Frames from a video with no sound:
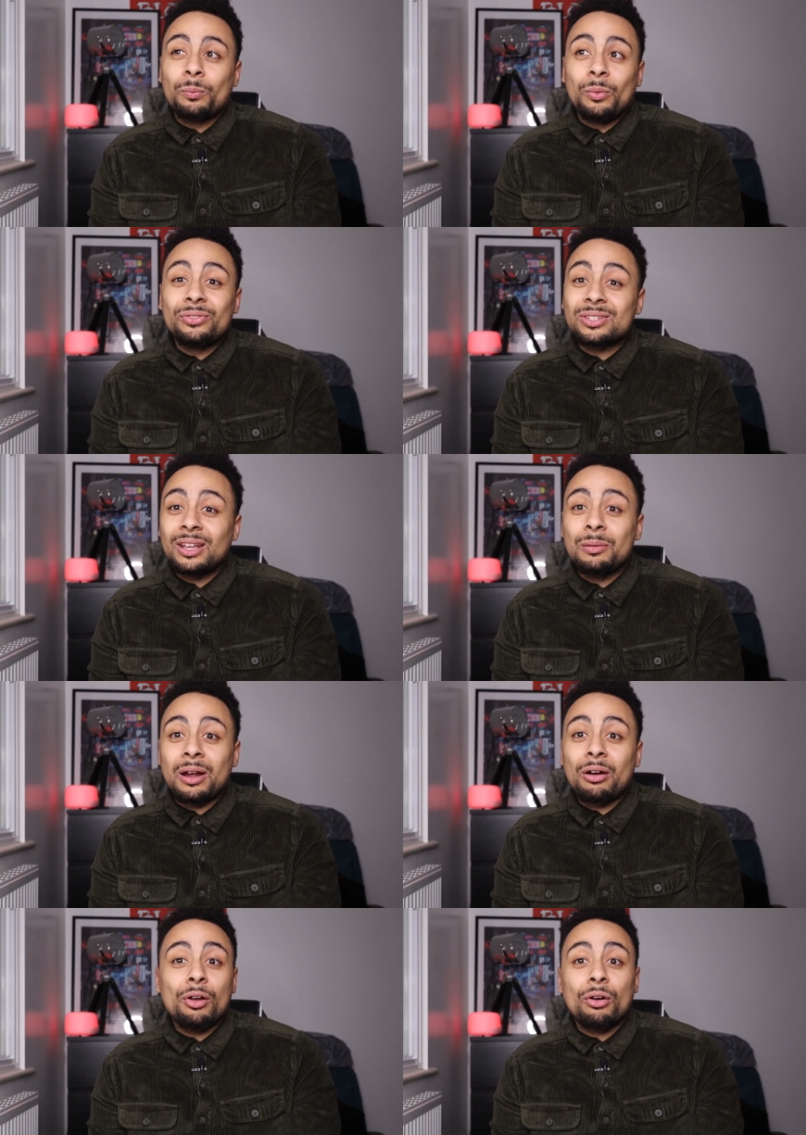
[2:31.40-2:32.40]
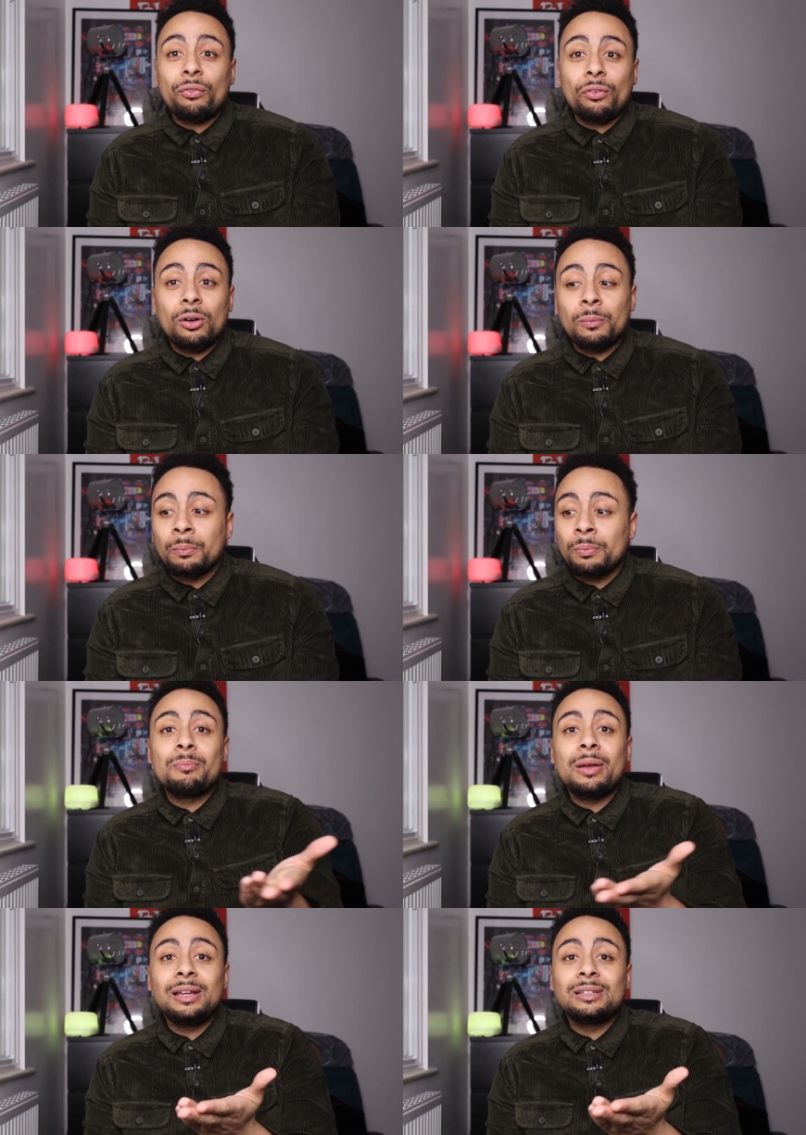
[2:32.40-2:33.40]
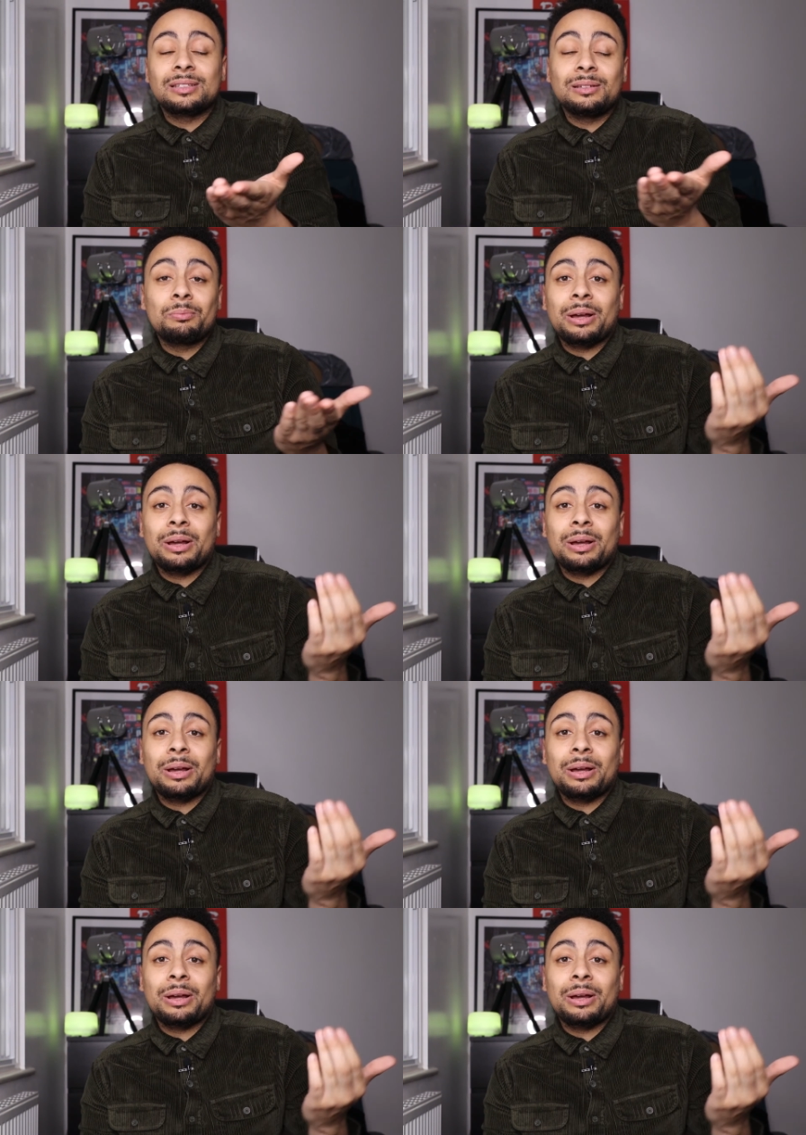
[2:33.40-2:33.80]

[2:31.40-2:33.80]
We've seen a Mario film, amazing